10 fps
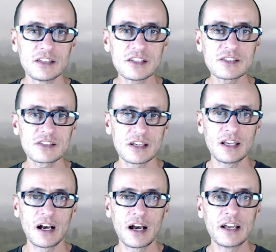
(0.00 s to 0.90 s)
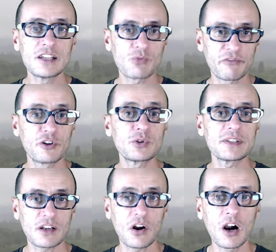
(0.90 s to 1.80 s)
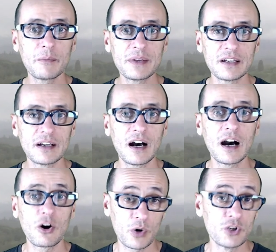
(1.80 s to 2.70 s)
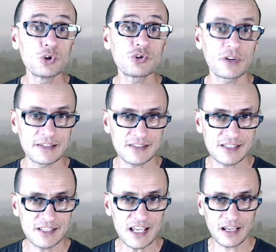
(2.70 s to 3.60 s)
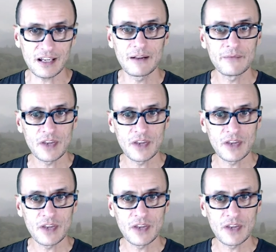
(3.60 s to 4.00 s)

this uh, is referred to as a carbon uh, or a nutrient sink,